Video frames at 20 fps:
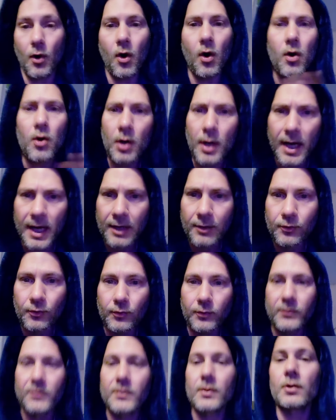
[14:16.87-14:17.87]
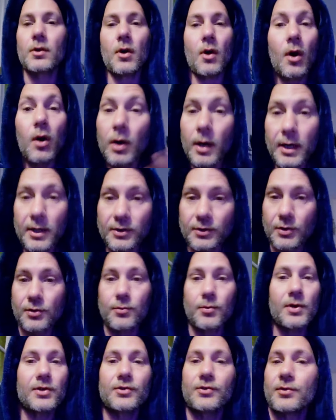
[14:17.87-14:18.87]
are angels, there are
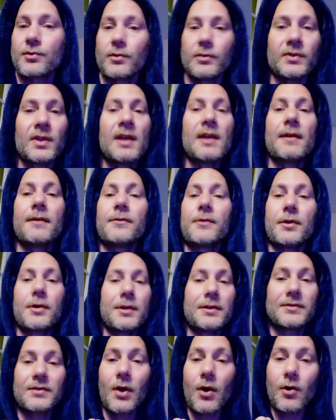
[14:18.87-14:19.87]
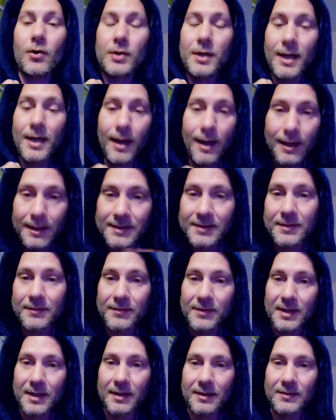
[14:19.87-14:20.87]
extraterrestrials, there is all kinds of
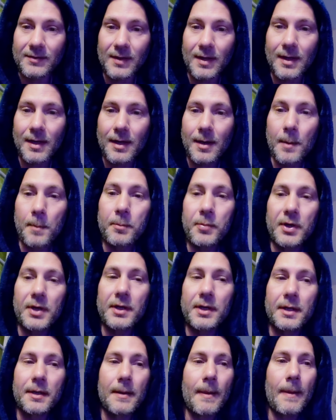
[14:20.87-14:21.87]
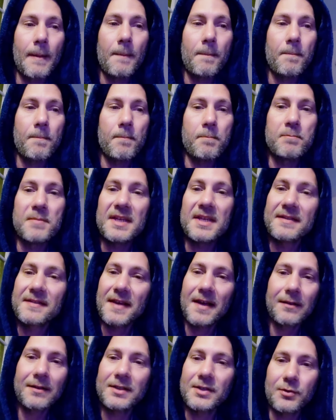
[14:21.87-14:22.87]
things. But me
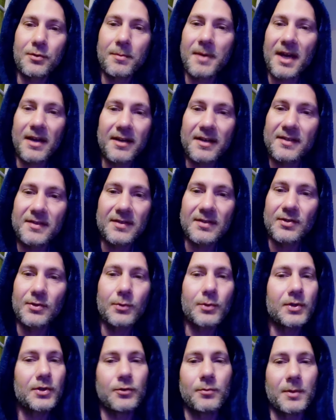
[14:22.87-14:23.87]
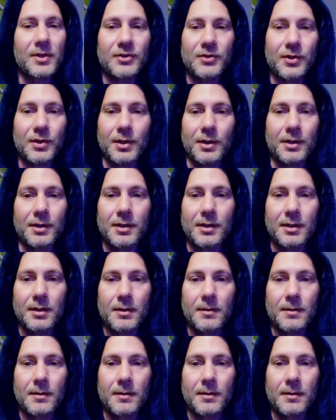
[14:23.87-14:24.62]
telling you about it isn't doing you much good.